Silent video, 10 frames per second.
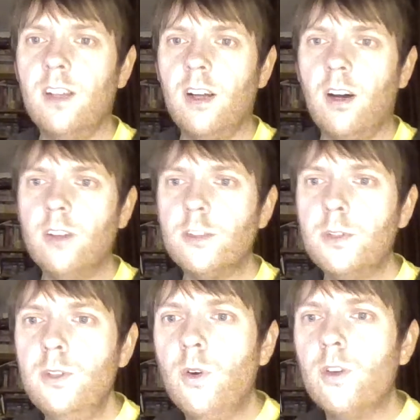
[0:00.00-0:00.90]
Onto a
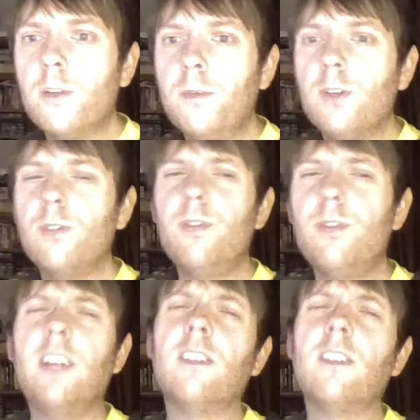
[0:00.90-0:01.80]
Northern Monk
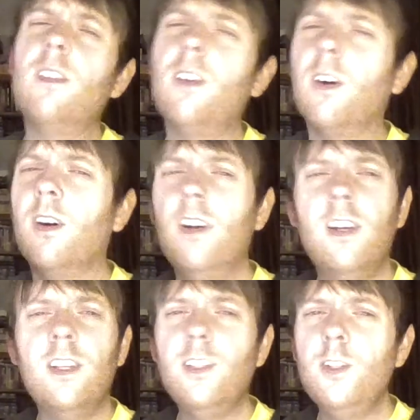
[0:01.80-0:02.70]
Faith. Oh,
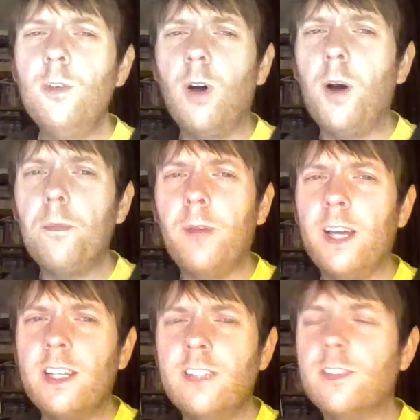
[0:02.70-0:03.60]
you are
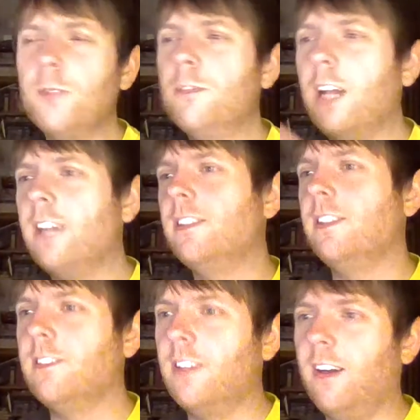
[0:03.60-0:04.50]
picking some
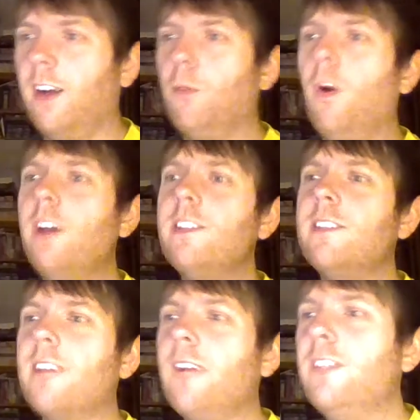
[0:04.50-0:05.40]
dandies tonight. What is
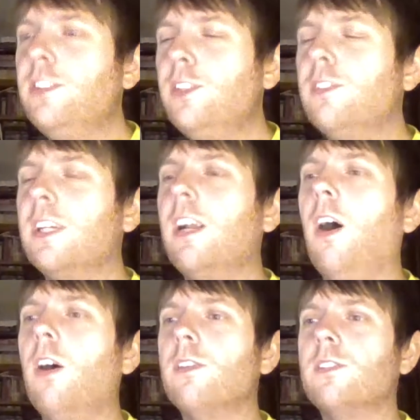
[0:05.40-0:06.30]
examined using an
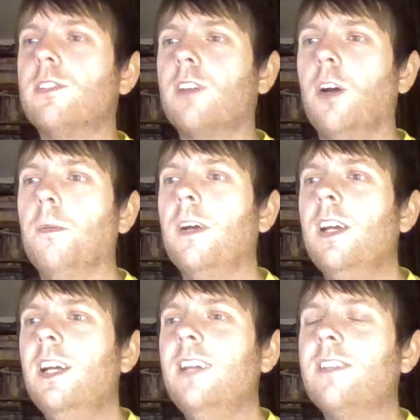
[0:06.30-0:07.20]
octoscope?
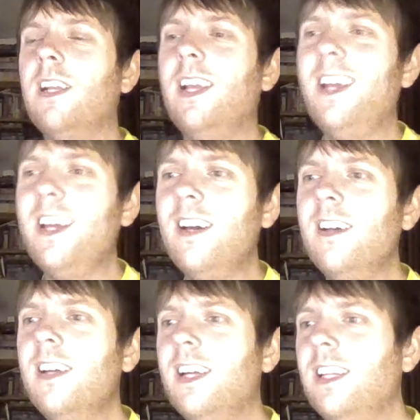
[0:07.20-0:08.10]
Is it an ear,
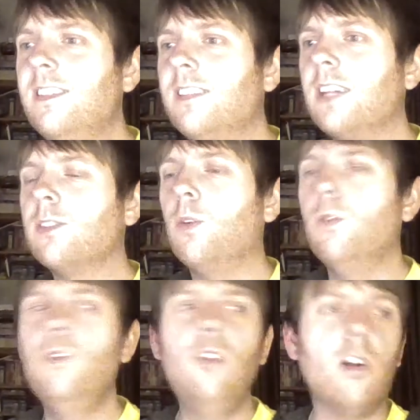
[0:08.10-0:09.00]
insects, or
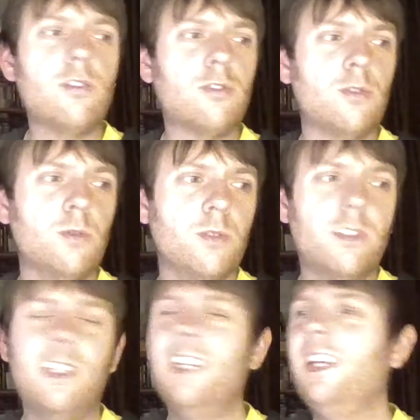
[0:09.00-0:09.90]

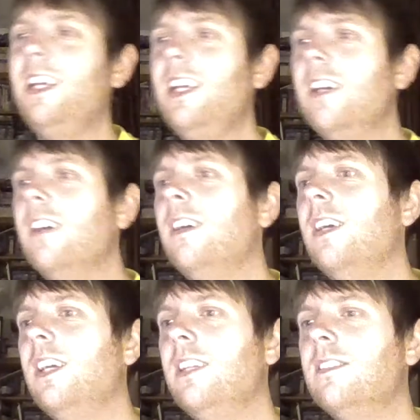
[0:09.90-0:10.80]
nostrils? Ear,
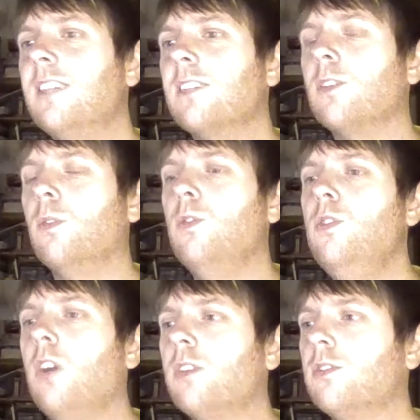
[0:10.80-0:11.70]
insects, or
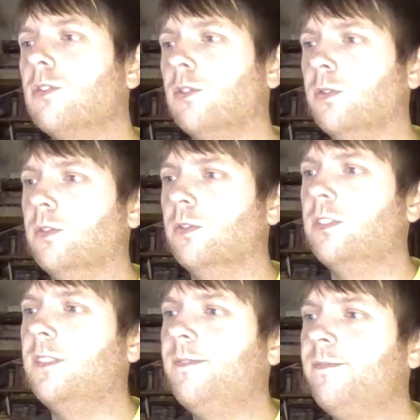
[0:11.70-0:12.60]
nostrils?
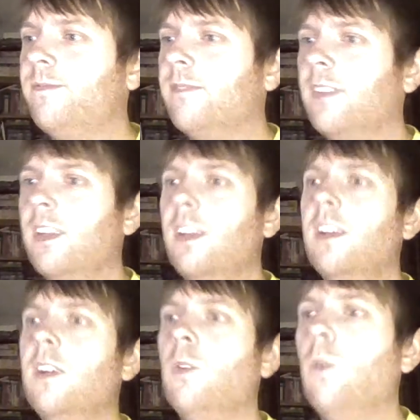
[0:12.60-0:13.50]

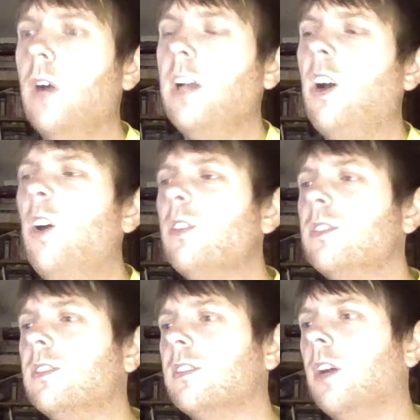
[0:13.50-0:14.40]
An
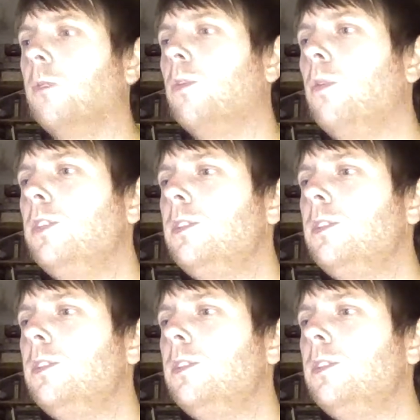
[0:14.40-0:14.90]
octoscope. What would you